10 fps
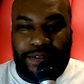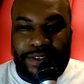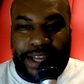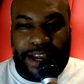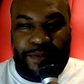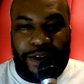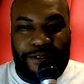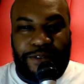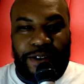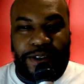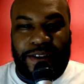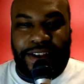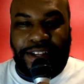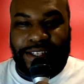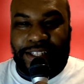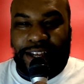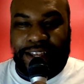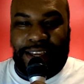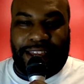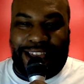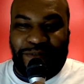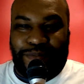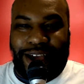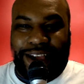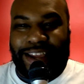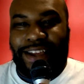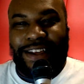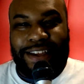Zack and Mary failure, he came back